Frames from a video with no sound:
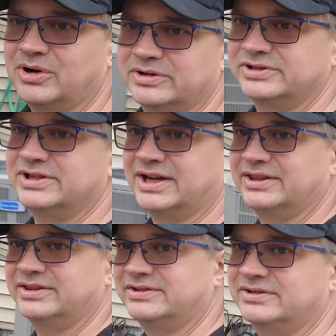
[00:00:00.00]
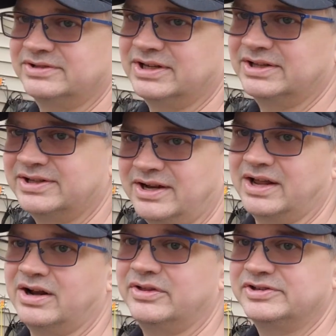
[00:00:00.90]
garden, check this out. I
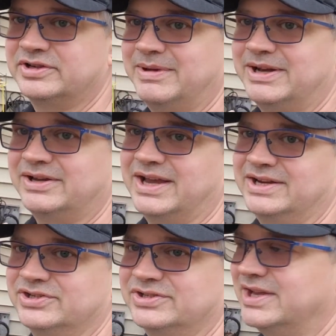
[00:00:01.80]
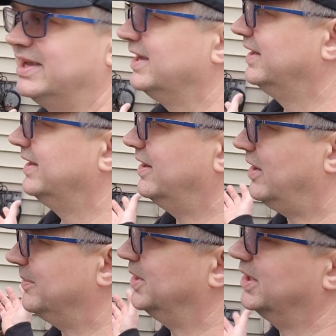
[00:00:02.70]
got all these tomato cages. Now,
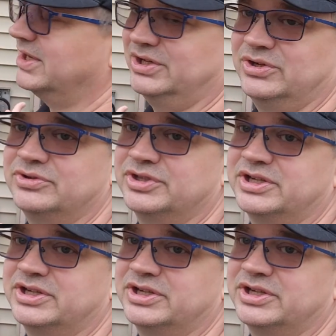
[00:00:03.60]
I'm not going to use the